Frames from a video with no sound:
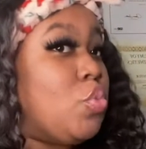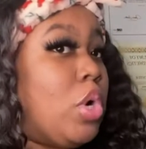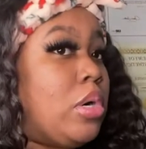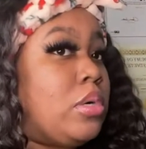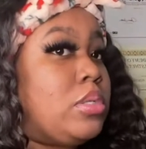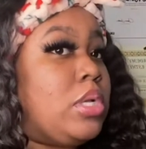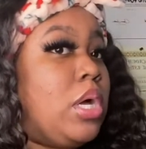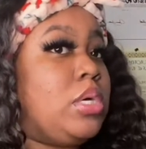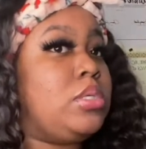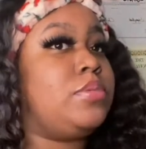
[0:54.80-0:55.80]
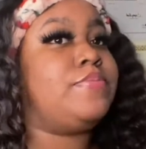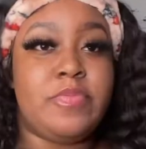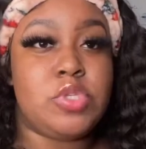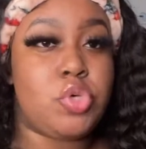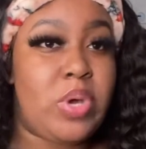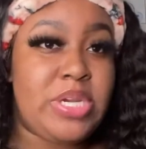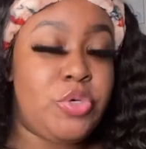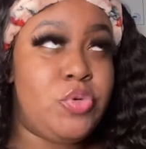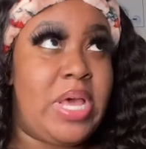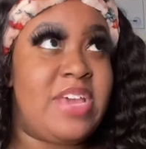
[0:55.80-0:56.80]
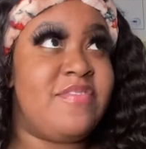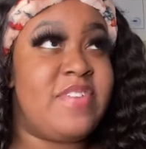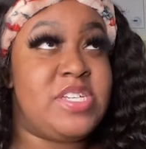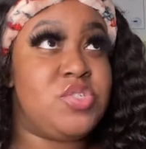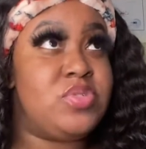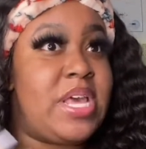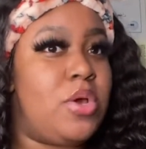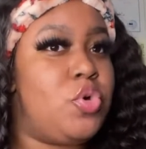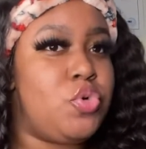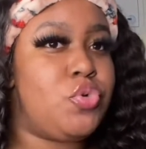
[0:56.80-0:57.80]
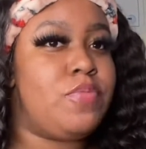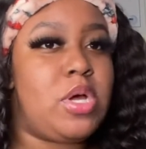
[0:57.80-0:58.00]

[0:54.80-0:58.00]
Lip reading: wall. So I do like facials at home.